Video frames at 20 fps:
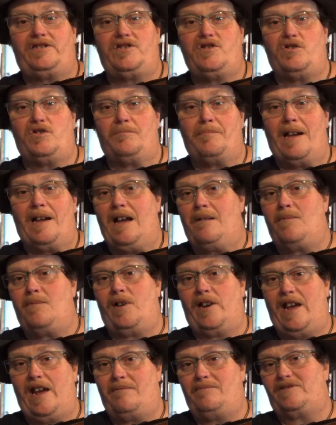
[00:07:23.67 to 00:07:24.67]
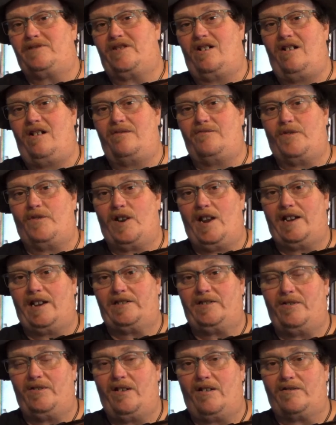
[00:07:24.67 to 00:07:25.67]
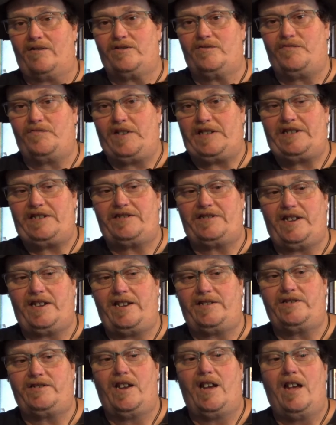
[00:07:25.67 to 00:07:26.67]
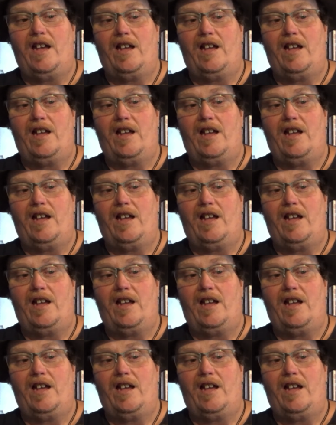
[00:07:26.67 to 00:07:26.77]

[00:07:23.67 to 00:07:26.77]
and you can buy them on Amazon for like $2.50.